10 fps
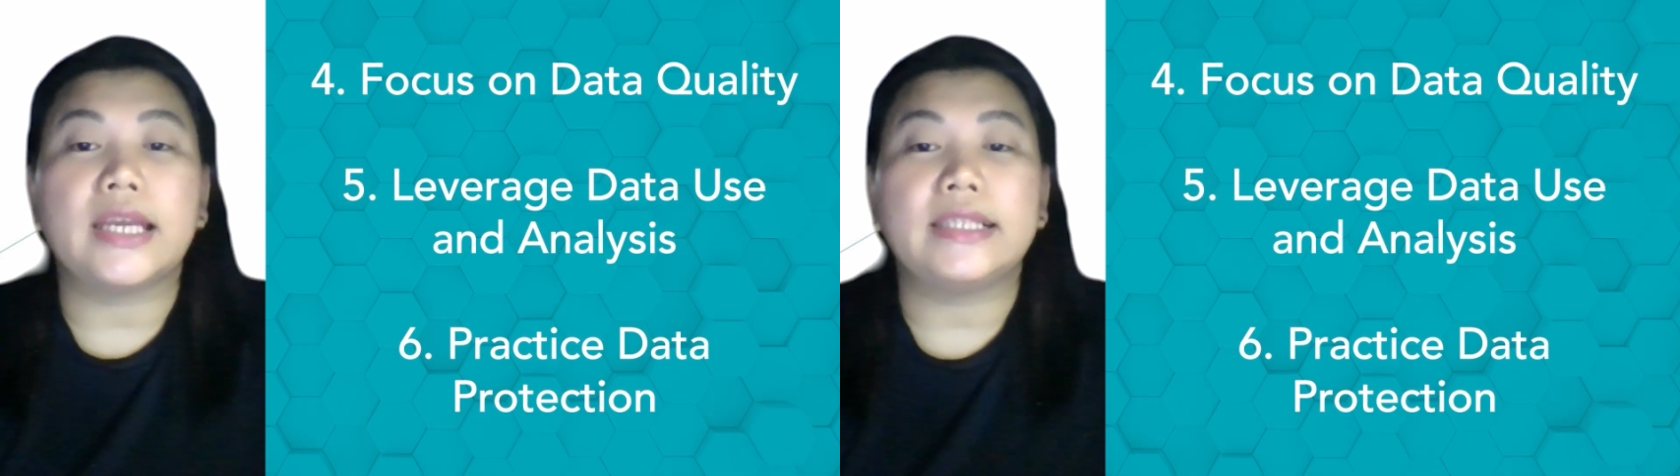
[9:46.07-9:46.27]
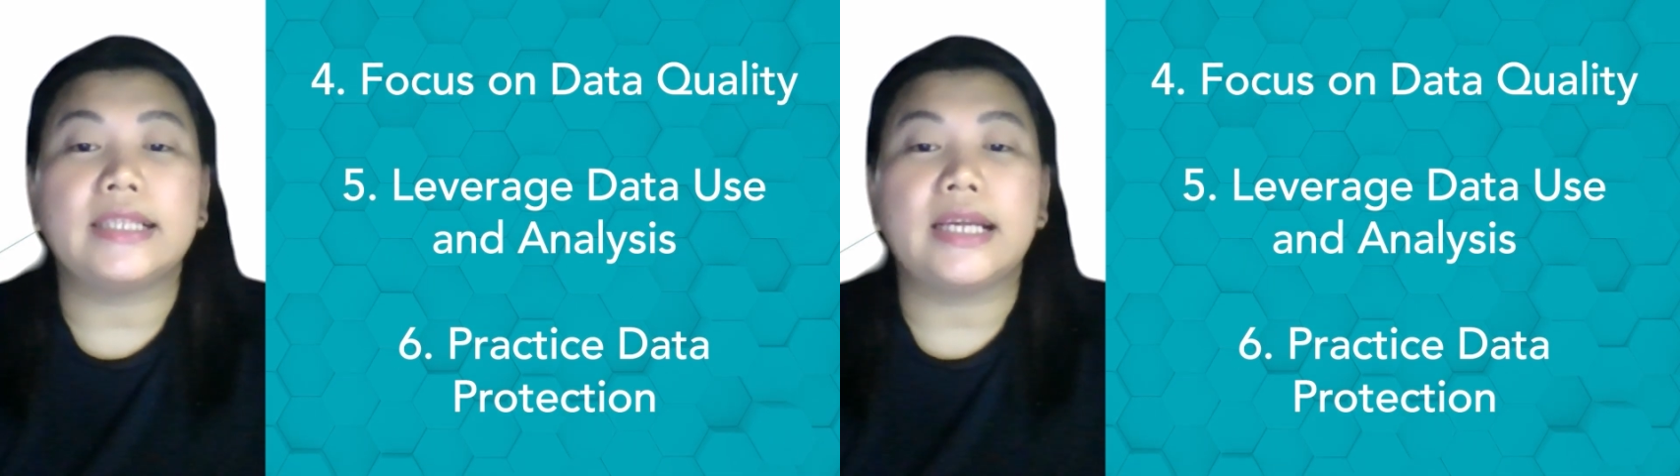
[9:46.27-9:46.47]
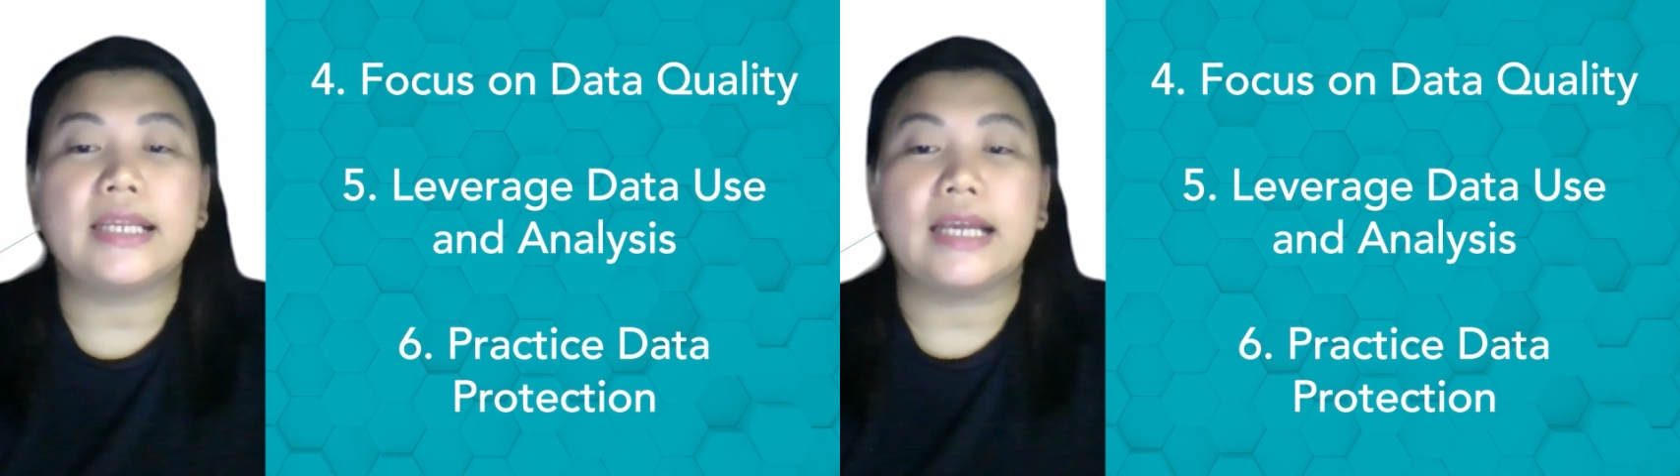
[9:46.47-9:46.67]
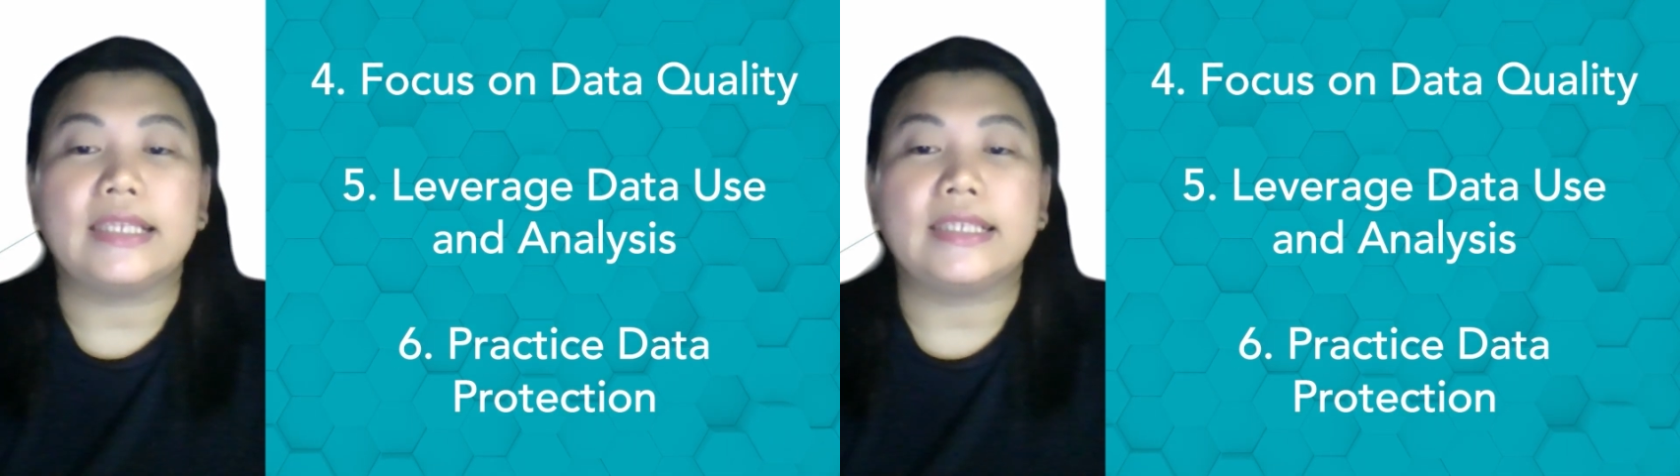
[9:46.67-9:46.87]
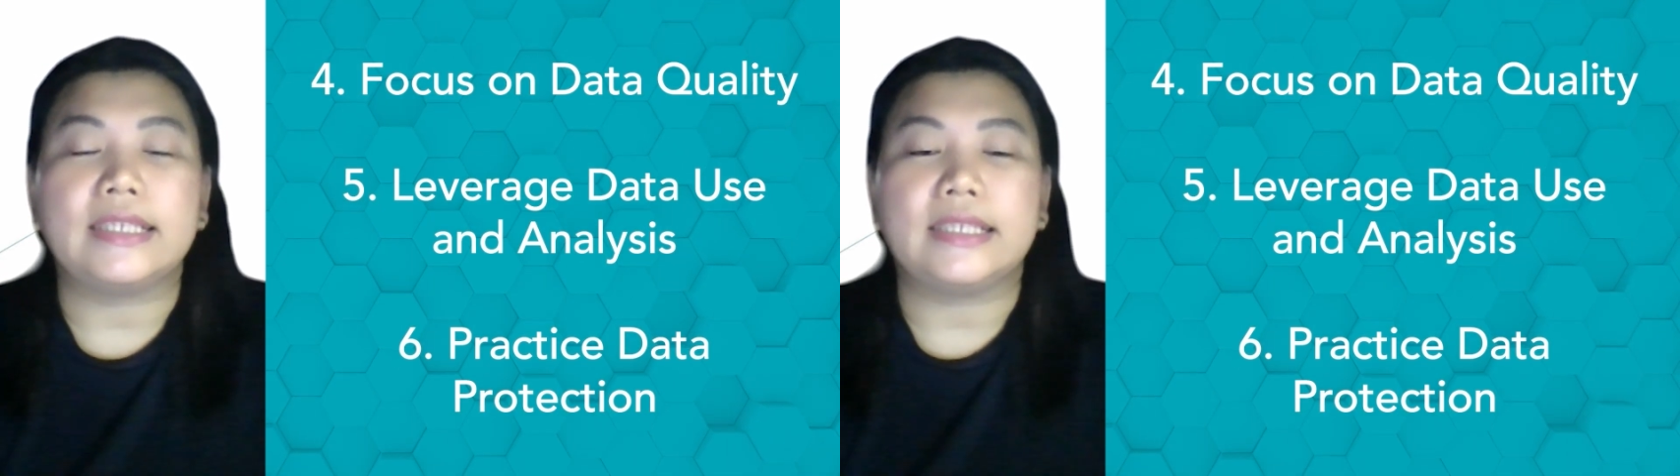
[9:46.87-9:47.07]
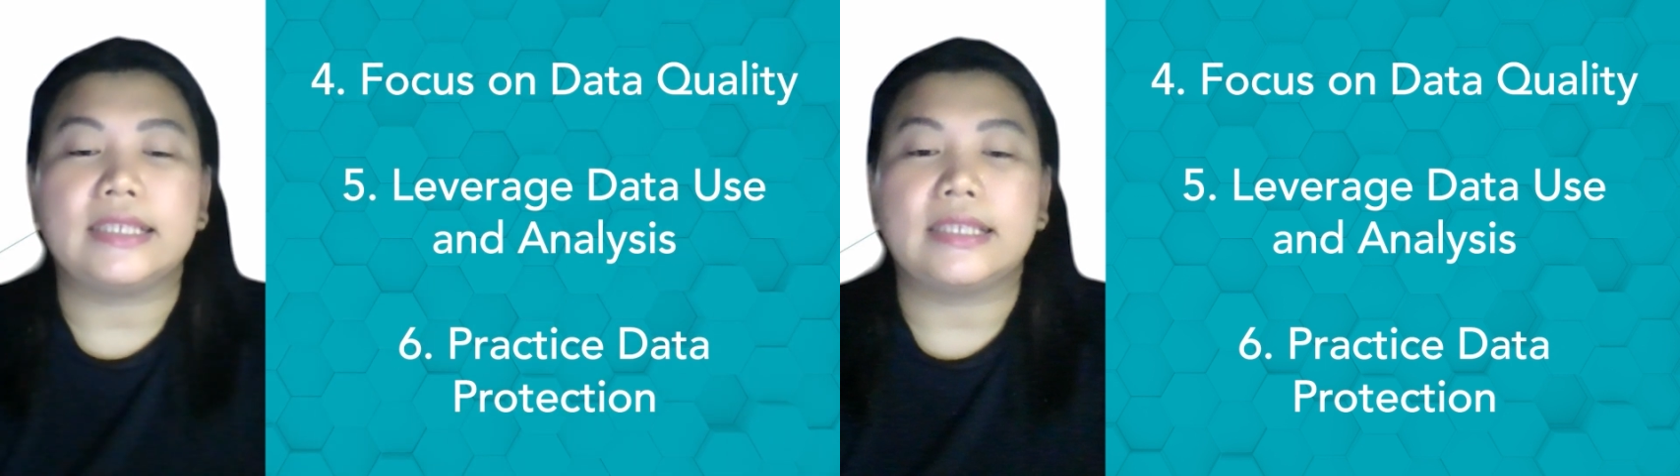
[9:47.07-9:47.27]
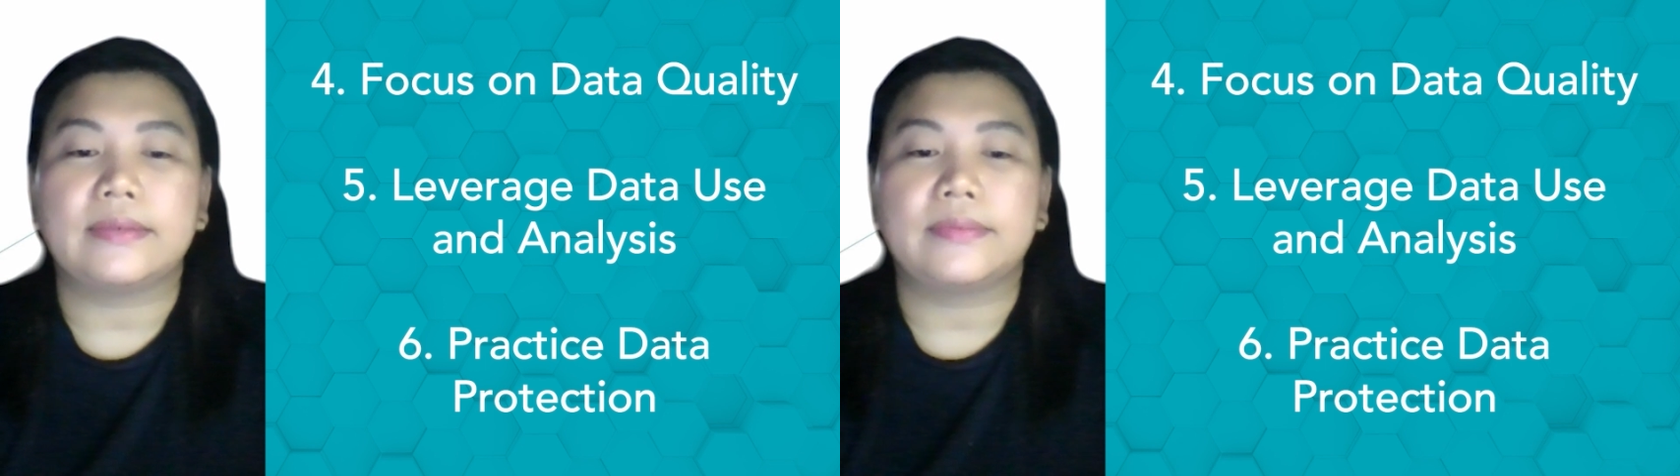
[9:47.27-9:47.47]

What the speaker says: and analysis.